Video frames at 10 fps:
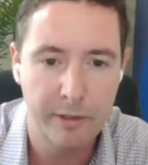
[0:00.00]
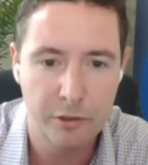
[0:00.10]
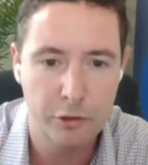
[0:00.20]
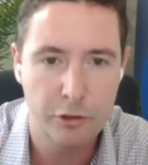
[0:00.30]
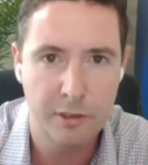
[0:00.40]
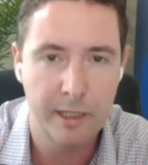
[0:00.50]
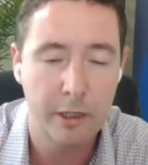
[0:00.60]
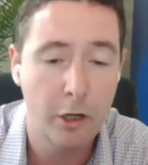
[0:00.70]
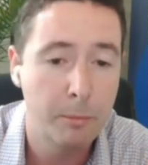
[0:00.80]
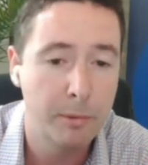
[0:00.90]
So just like a
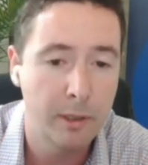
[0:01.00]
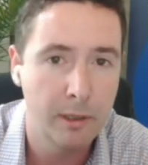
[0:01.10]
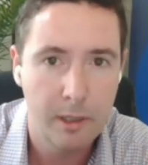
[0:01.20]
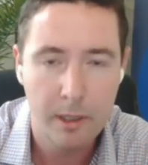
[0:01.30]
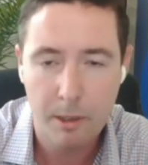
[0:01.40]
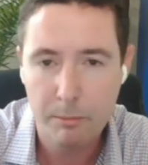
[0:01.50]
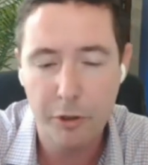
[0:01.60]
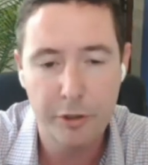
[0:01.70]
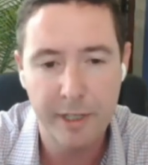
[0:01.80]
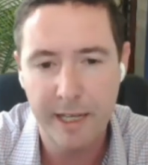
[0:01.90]
couple
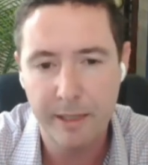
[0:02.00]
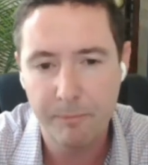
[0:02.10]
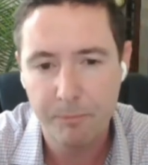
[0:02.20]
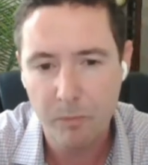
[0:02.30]
per day.